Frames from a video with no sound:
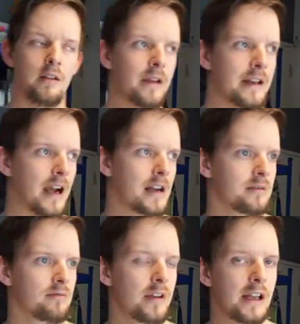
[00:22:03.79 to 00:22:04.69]
It
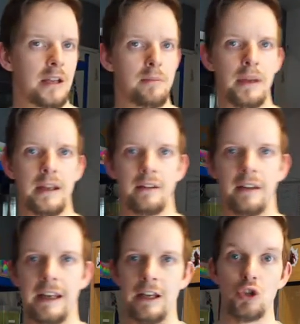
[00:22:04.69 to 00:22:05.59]
hasn't really been
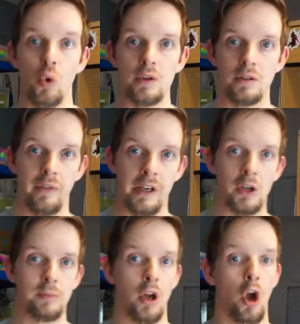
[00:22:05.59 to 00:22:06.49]
the shortest of
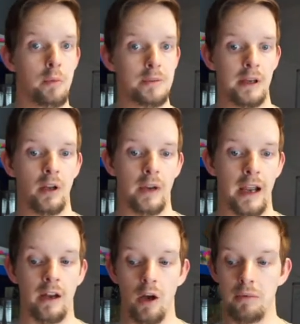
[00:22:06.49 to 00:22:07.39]
videos, but I hope it's been
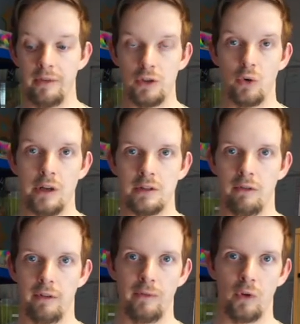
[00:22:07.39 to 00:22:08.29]
okay and I hope you've enjoyed some
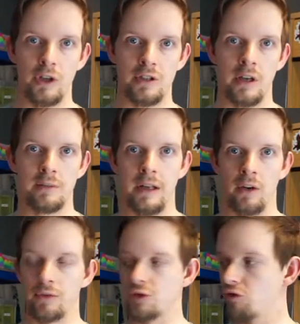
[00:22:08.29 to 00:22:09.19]
of the footage that has been
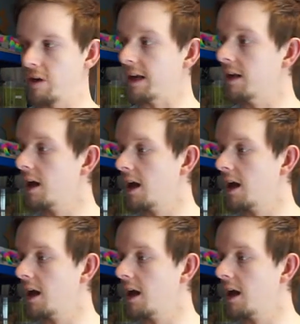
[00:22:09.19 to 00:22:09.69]
on screen.